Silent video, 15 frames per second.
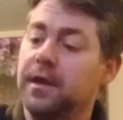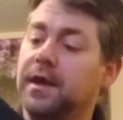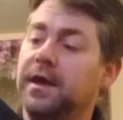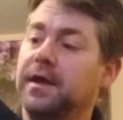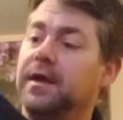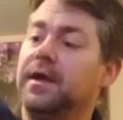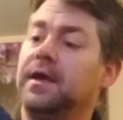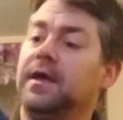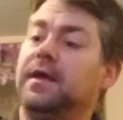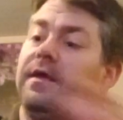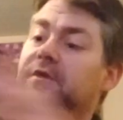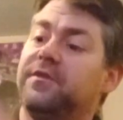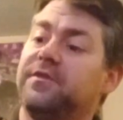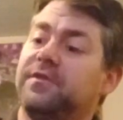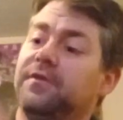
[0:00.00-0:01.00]
It
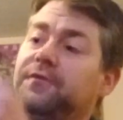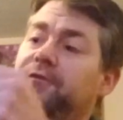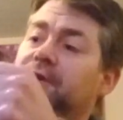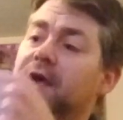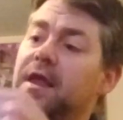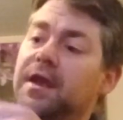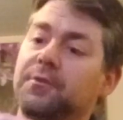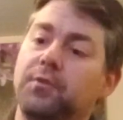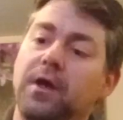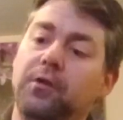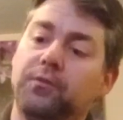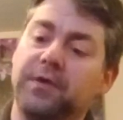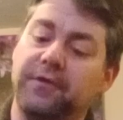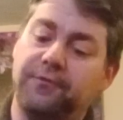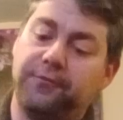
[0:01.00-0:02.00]
is fairly
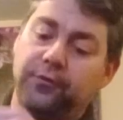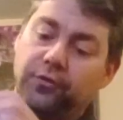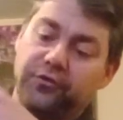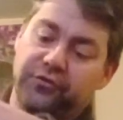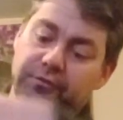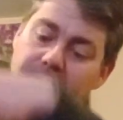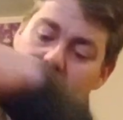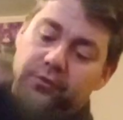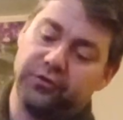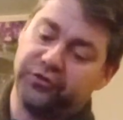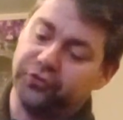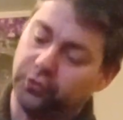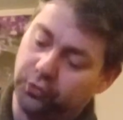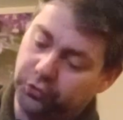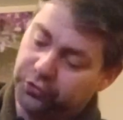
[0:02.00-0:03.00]
well reinforced around the
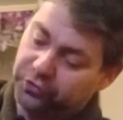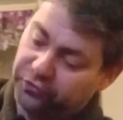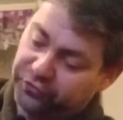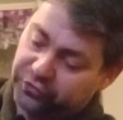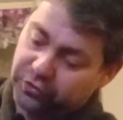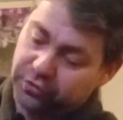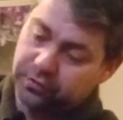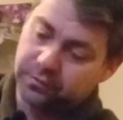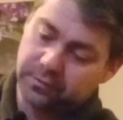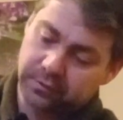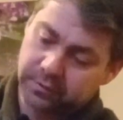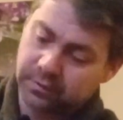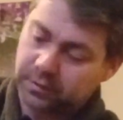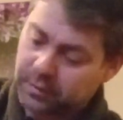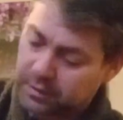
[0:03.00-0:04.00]
shoulders,
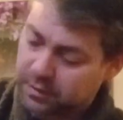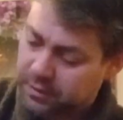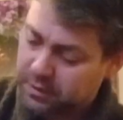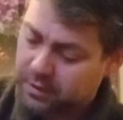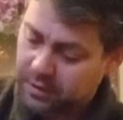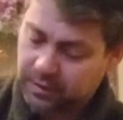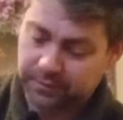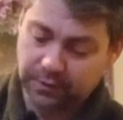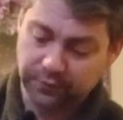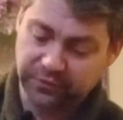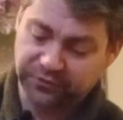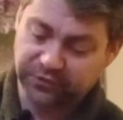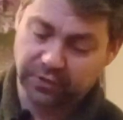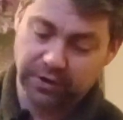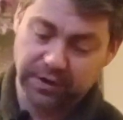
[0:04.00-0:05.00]
around
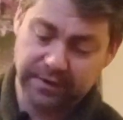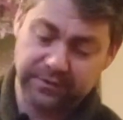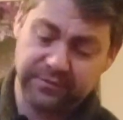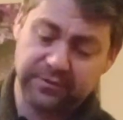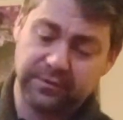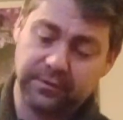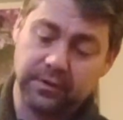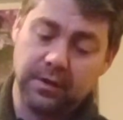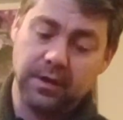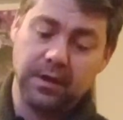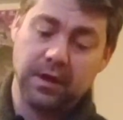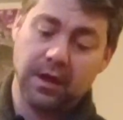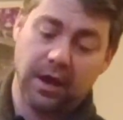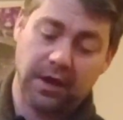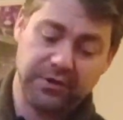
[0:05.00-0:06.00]
the sides,
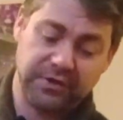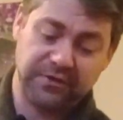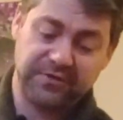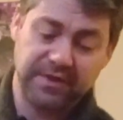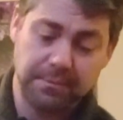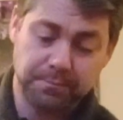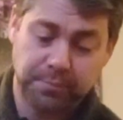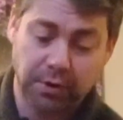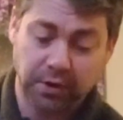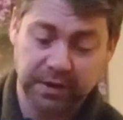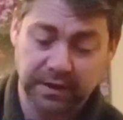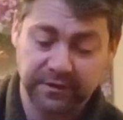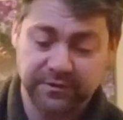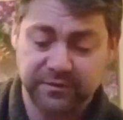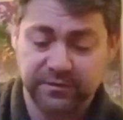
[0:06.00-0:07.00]
and your zip
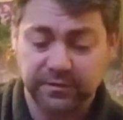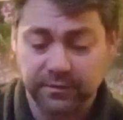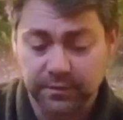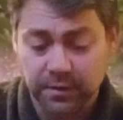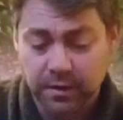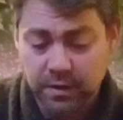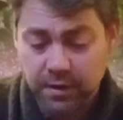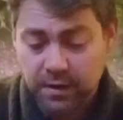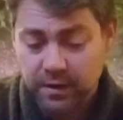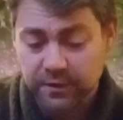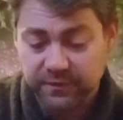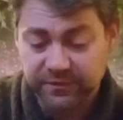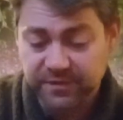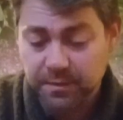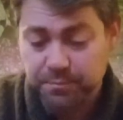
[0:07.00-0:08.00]
pockets
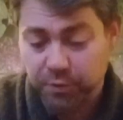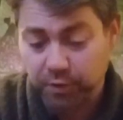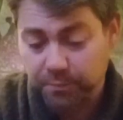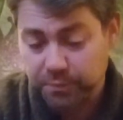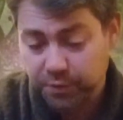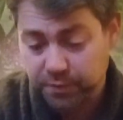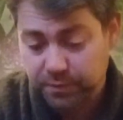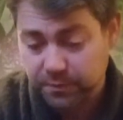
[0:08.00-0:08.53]
zip up